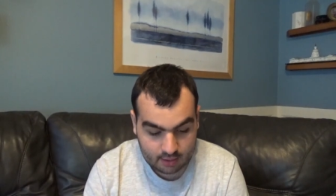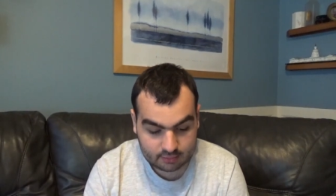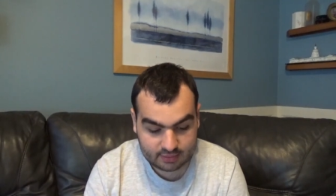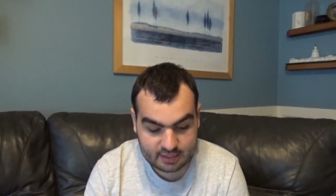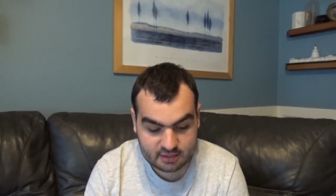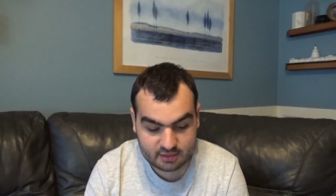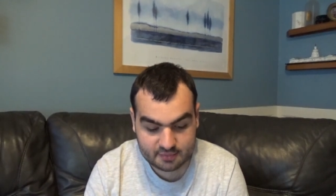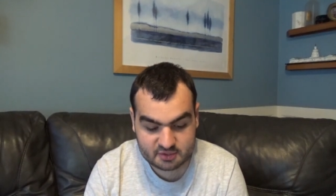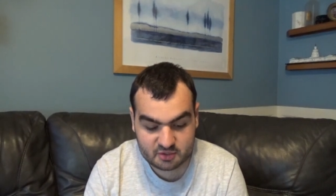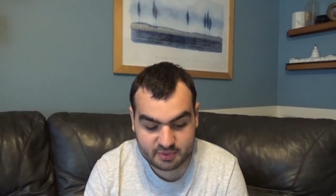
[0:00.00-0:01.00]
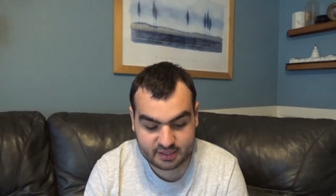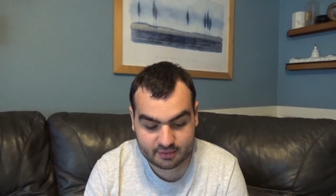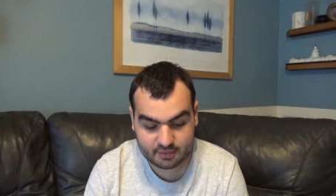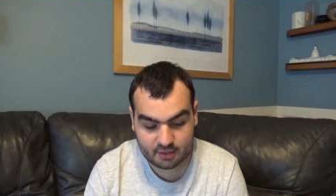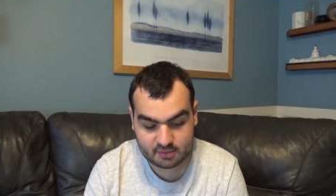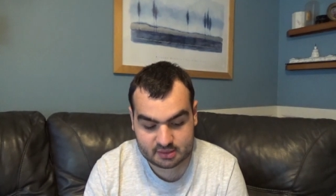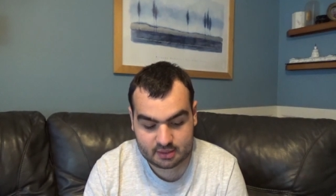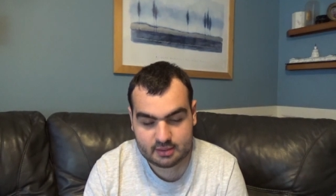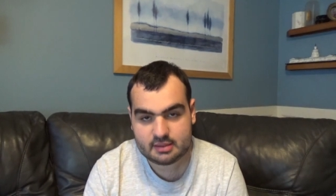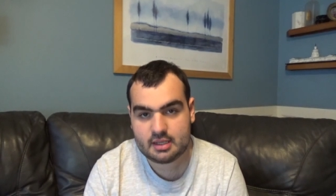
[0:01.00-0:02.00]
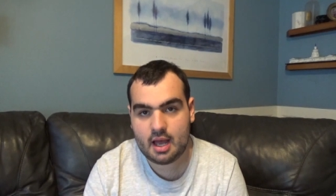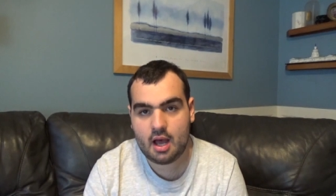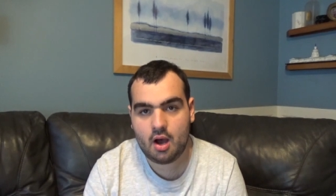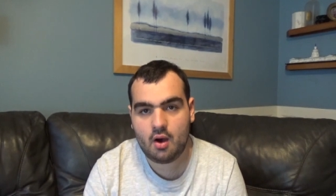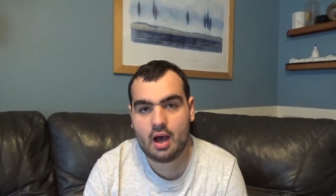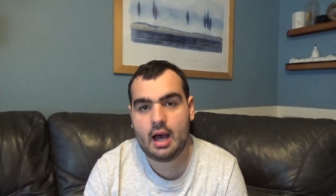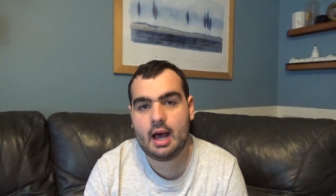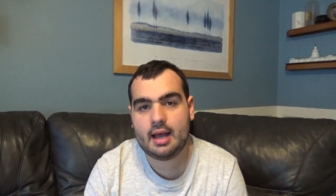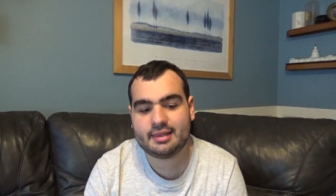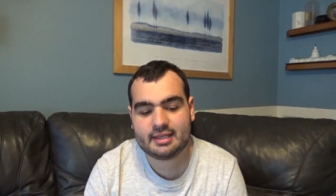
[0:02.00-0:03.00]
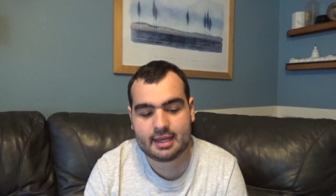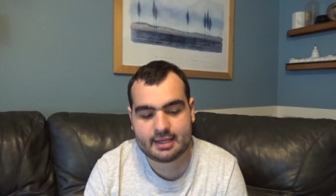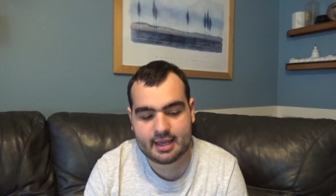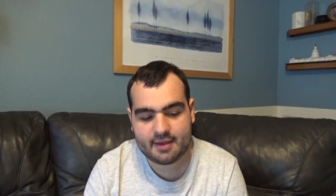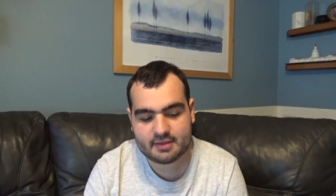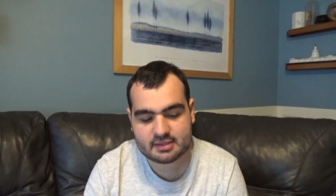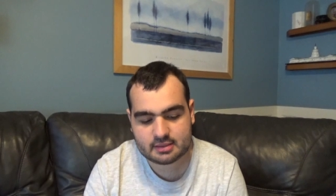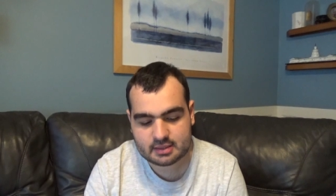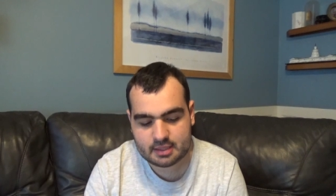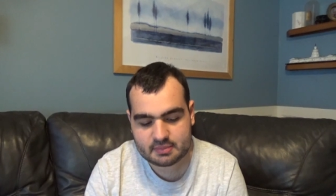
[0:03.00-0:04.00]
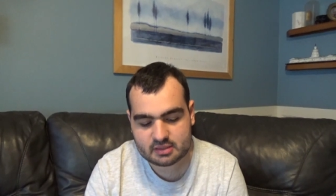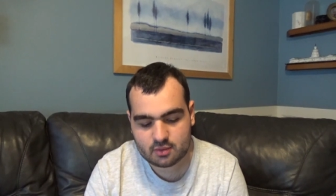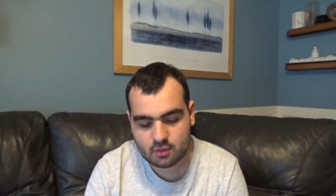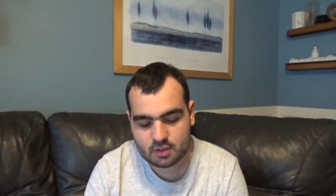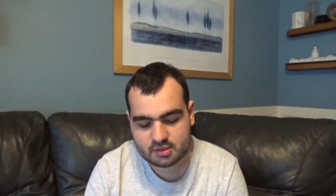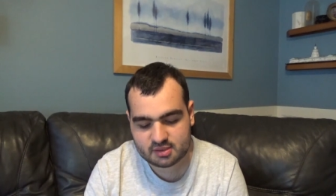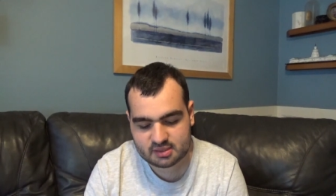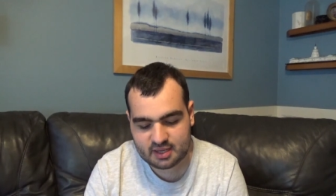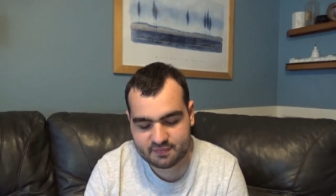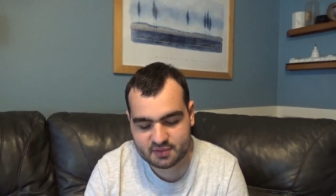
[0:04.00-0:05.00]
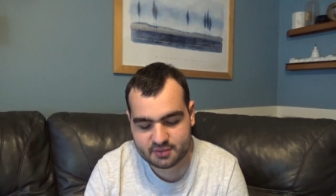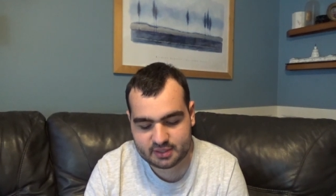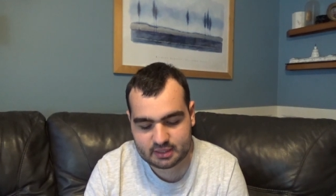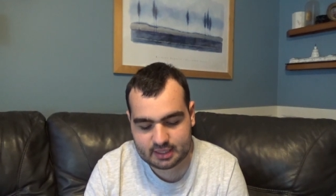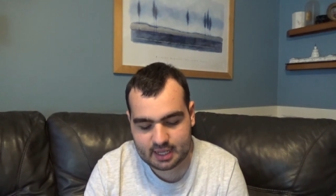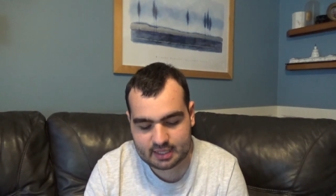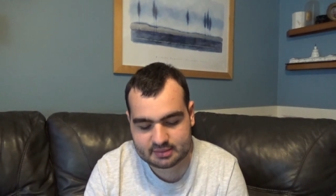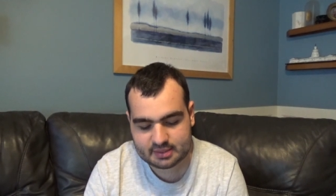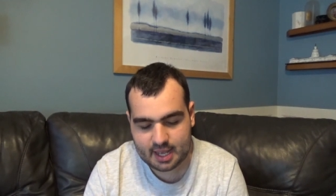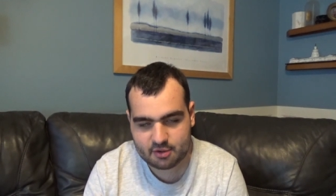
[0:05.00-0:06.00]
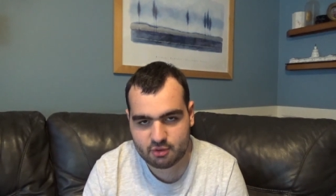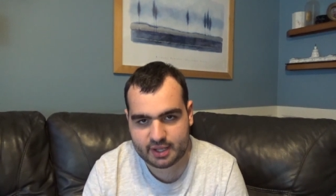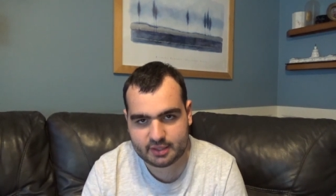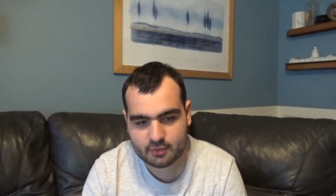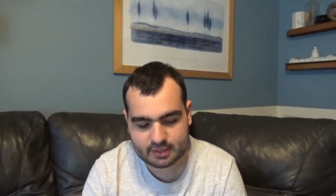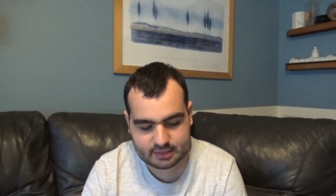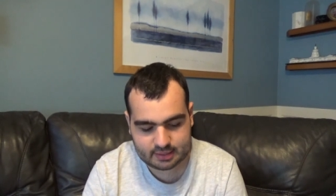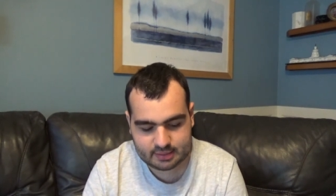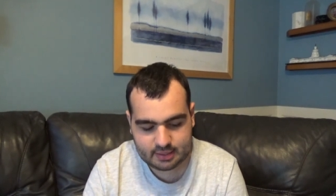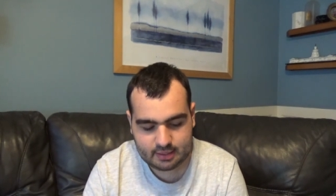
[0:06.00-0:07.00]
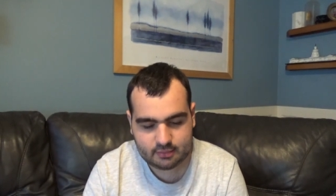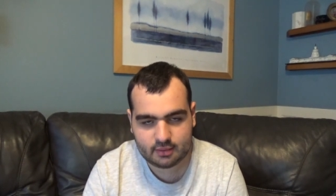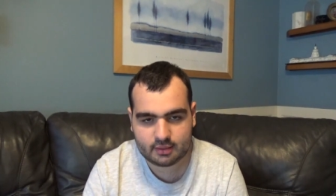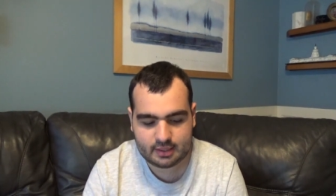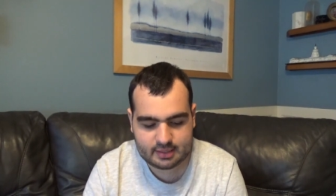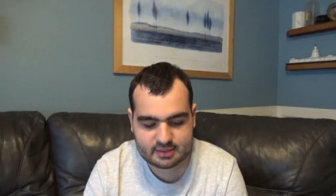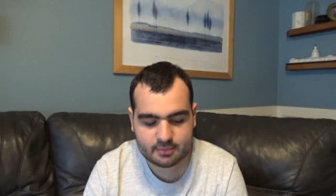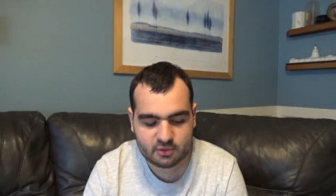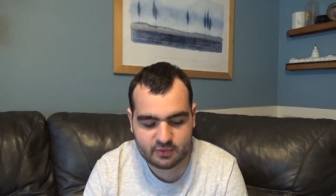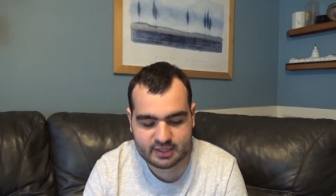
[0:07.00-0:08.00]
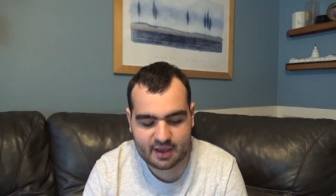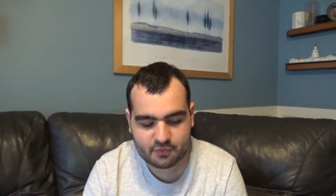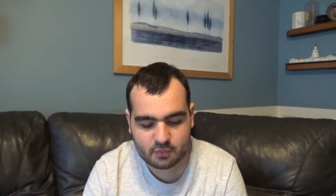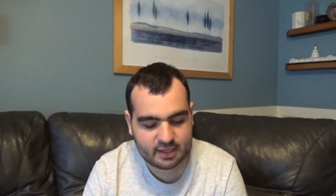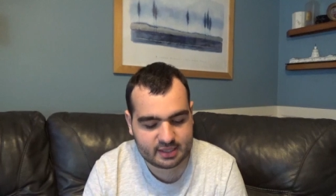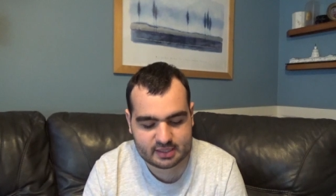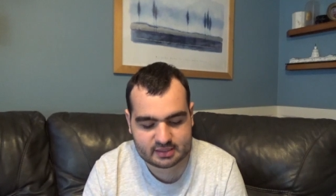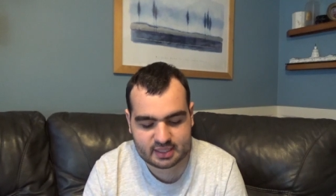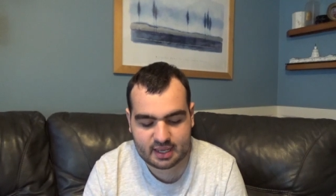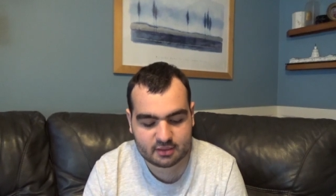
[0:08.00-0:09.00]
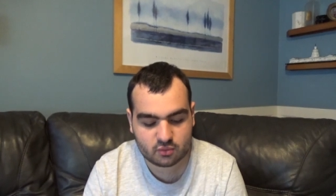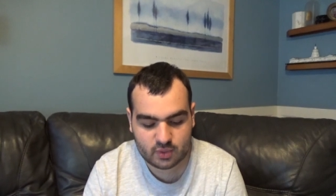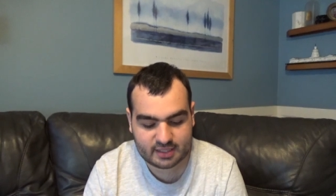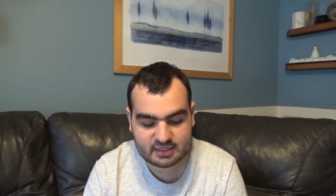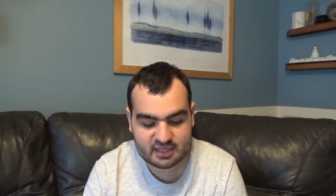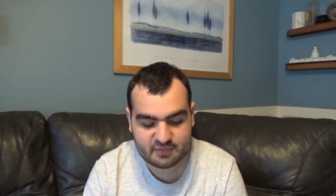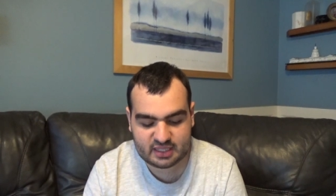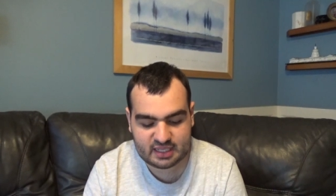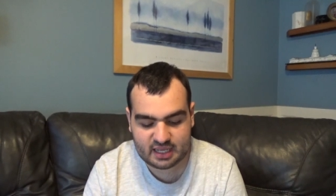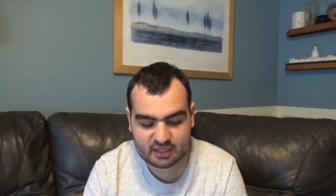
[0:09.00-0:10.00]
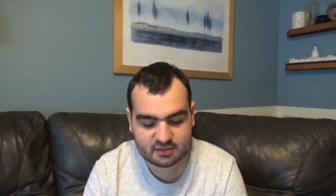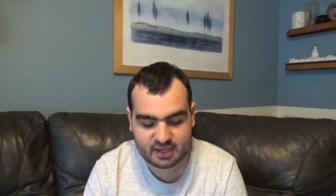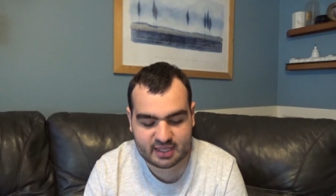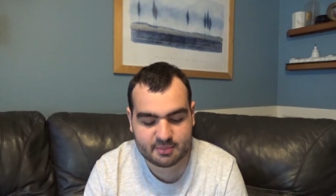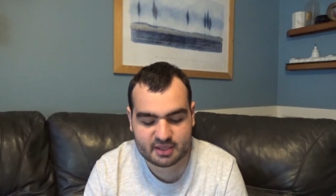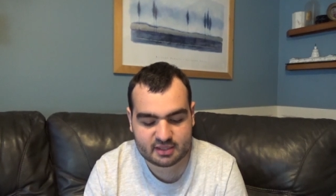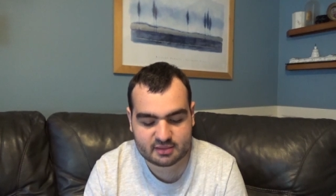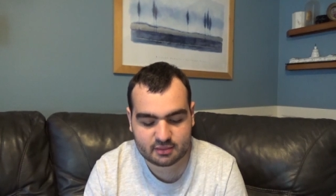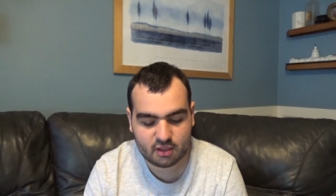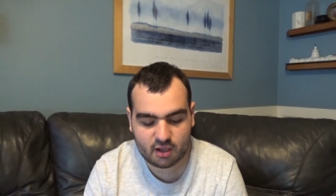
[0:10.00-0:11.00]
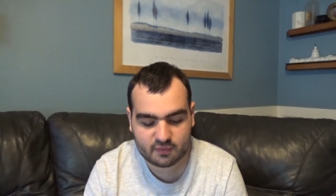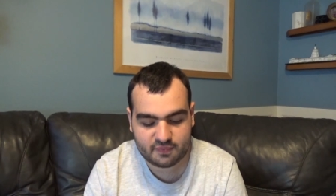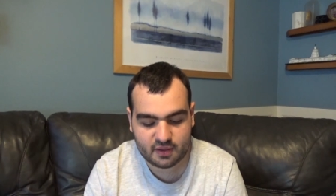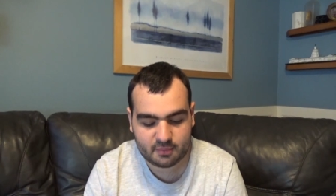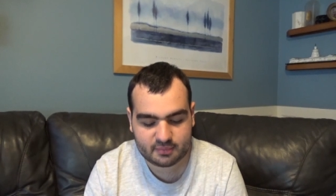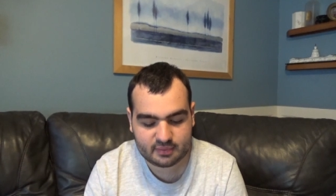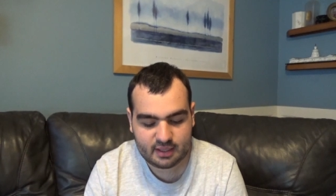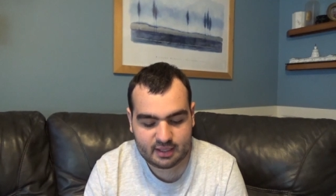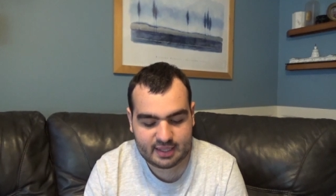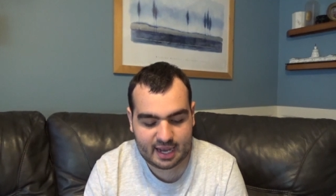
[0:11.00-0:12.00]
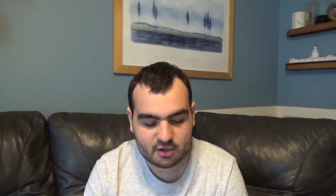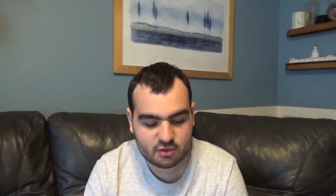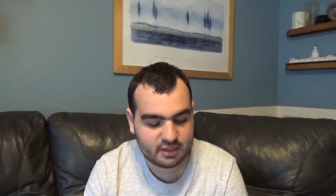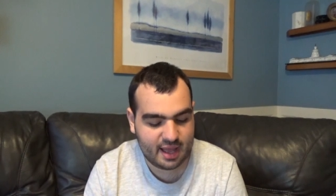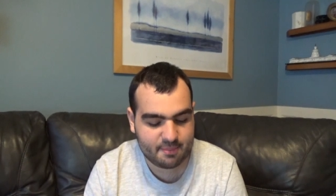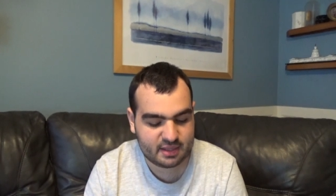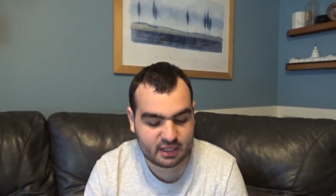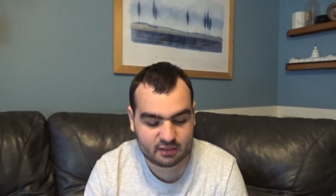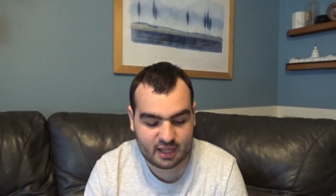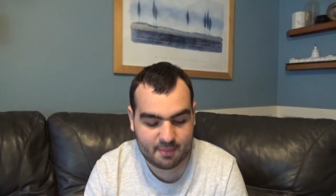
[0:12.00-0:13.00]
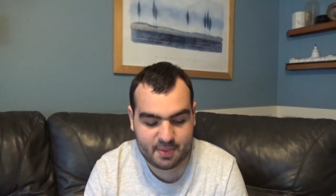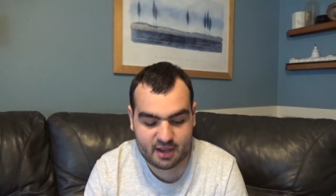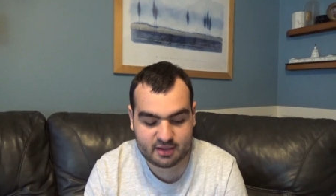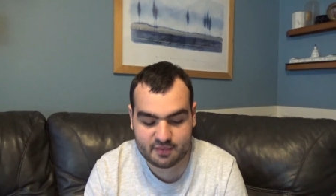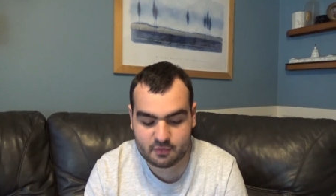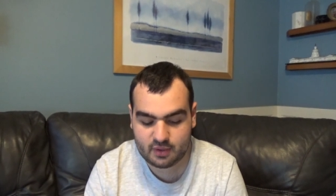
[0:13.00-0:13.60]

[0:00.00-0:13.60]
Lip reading: Legion of Superheroes. So, I think I gave this the same score as Shazam Fury of the Gods. Actually, I know I did. Look, it's a movie that, for what it is, a direct-to-DVD under 80-minute long film that could have been a lot better given